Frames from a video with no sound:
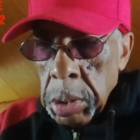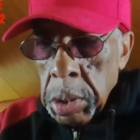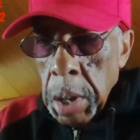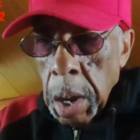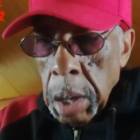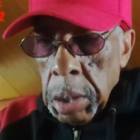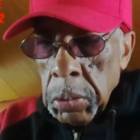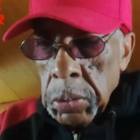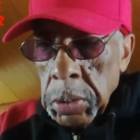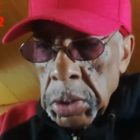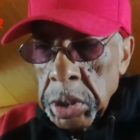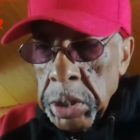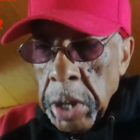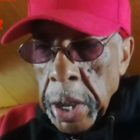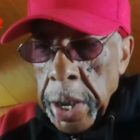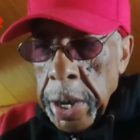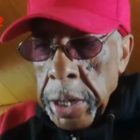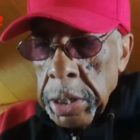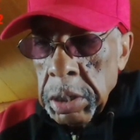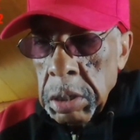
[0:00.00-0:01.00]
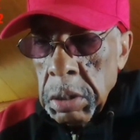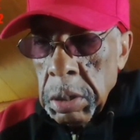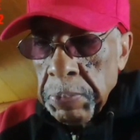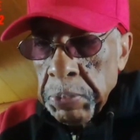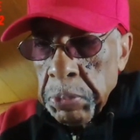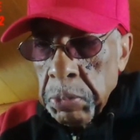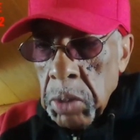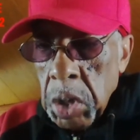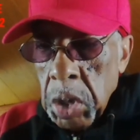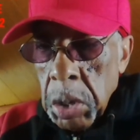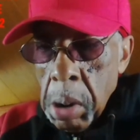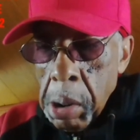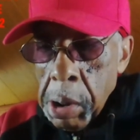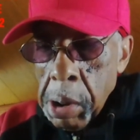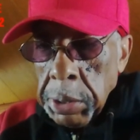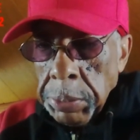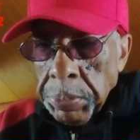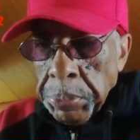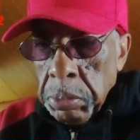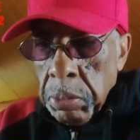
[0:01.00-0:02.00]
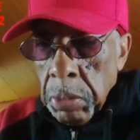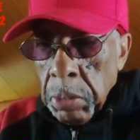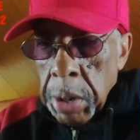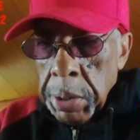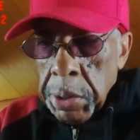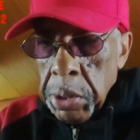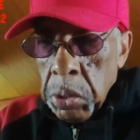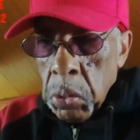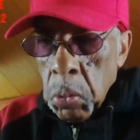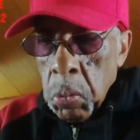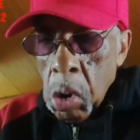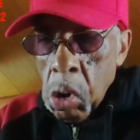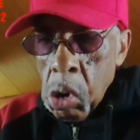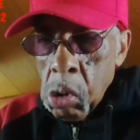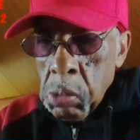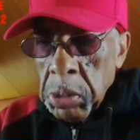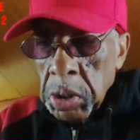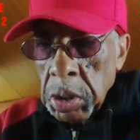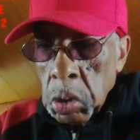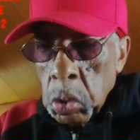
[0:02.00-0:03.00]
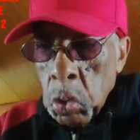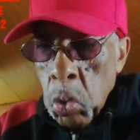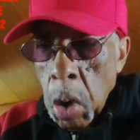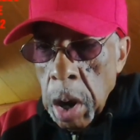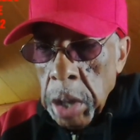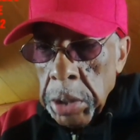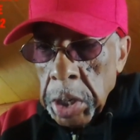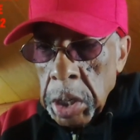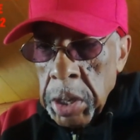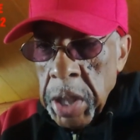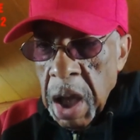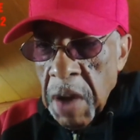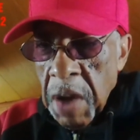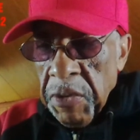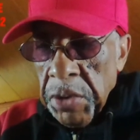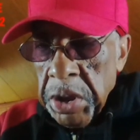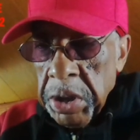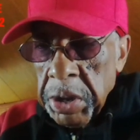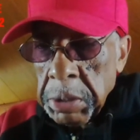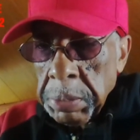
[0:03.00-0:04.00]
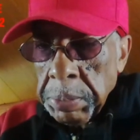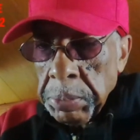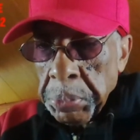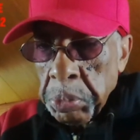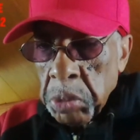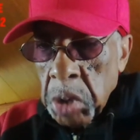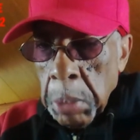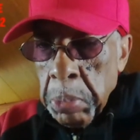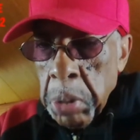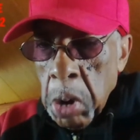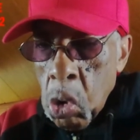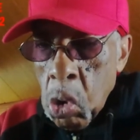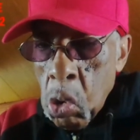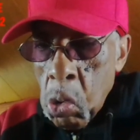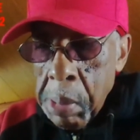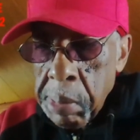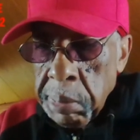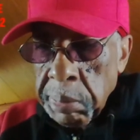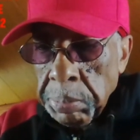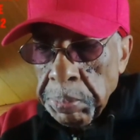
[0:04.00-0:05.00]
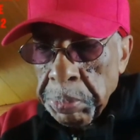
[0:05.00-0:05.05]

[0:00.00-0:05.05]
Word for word: y'all on the side of the, the Romans, who are the Catholic, the Pope,